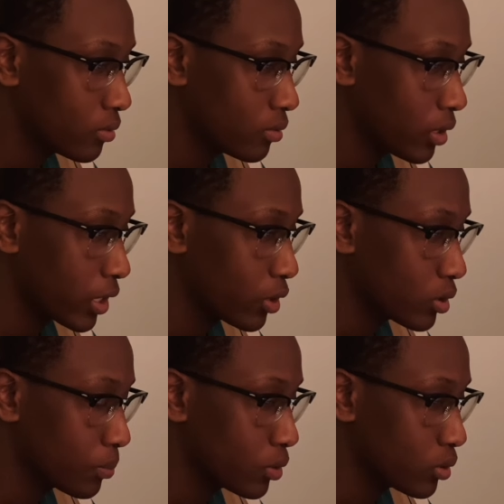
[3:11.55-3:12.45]
like you're
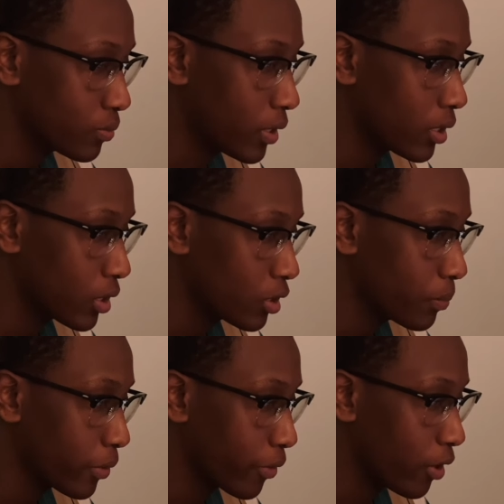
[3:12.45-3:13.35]
supposed to find a good
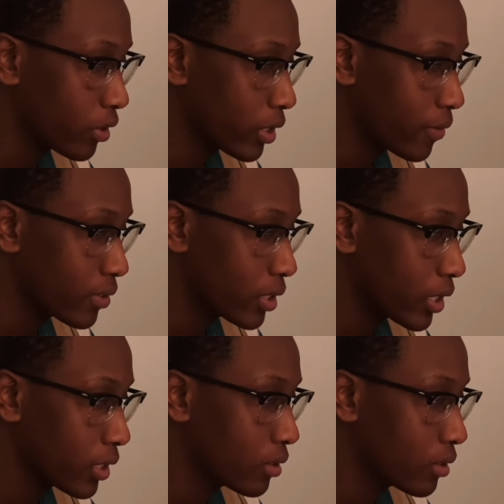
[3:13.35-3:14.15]
middle ground and everything.